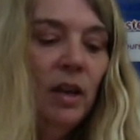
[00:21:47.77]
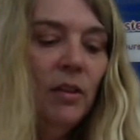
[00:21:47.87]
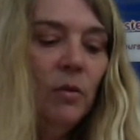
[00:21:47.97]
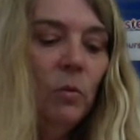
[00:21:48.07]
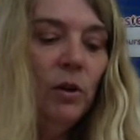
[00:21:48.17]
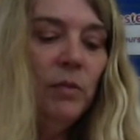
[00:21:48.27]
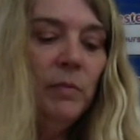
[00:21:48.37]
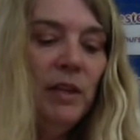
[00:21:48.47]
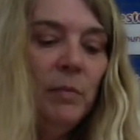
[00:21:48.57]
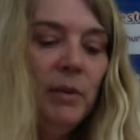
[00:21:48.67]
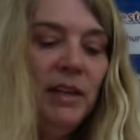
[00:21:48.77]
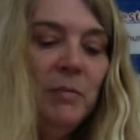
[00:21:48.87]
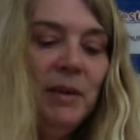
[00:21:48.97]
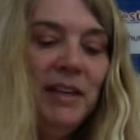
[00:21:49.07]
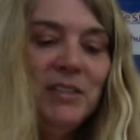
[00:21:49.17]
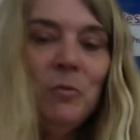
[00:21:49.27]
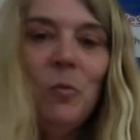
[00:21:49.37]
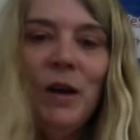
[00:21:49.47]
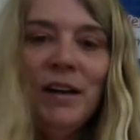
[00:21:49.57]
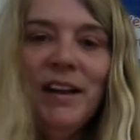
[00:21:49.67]
The word millipede means
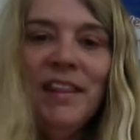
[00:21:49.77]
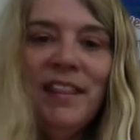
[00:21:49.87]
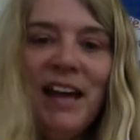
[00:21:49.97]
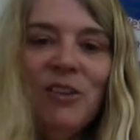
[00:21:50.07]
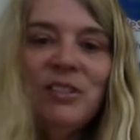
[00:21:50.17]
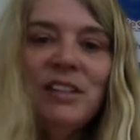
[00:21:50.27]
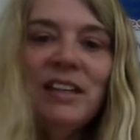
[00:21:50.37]
1,000